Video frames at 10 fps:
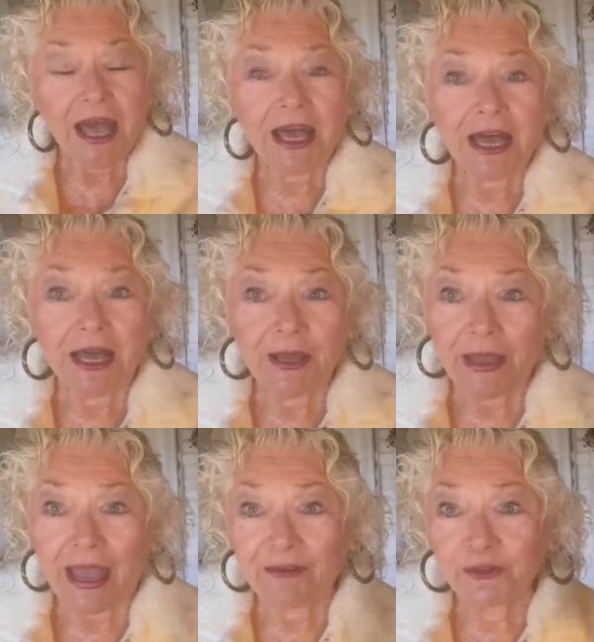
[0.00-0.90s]

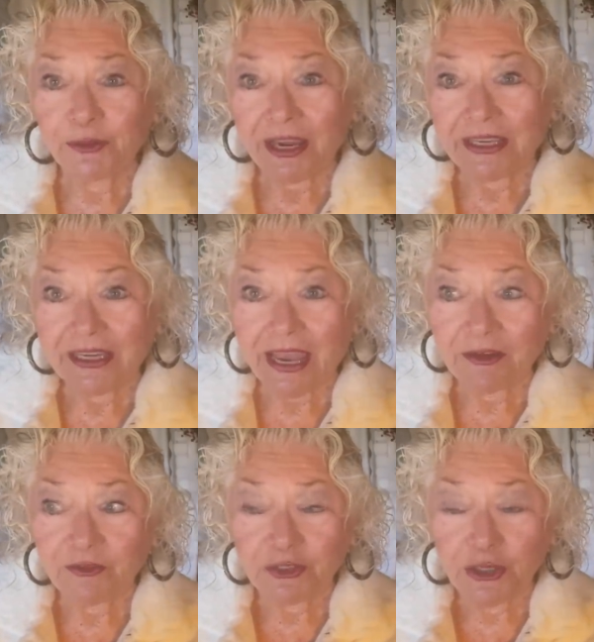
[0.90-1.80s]
After I get out
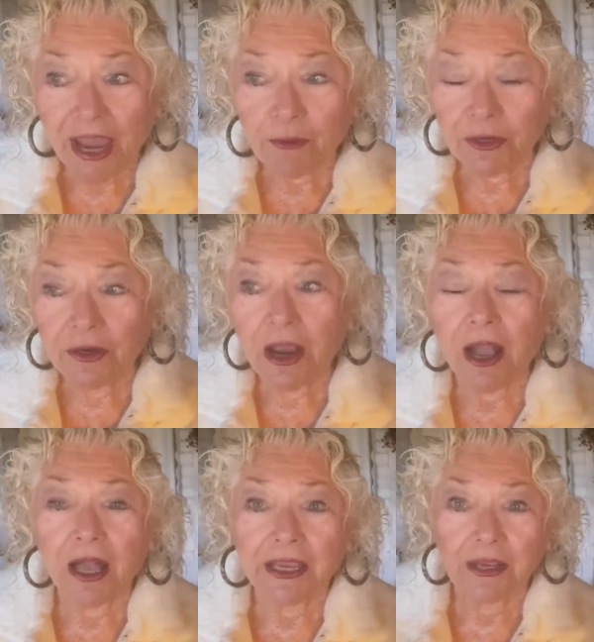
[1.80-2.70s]
of a shower,
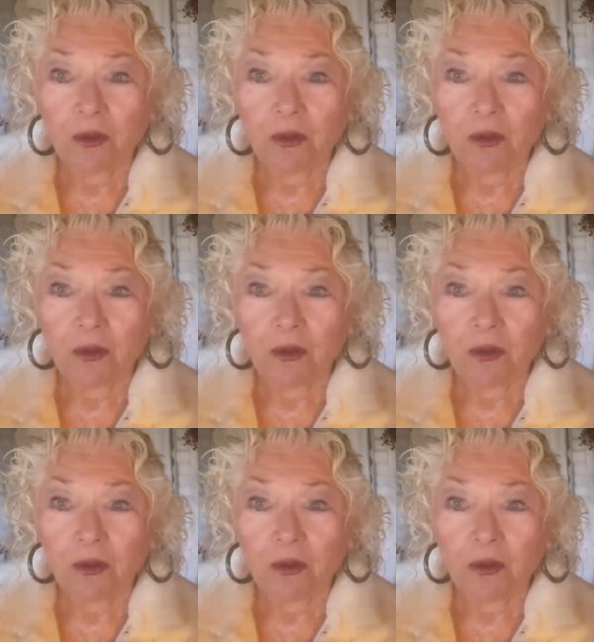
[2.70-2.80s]
I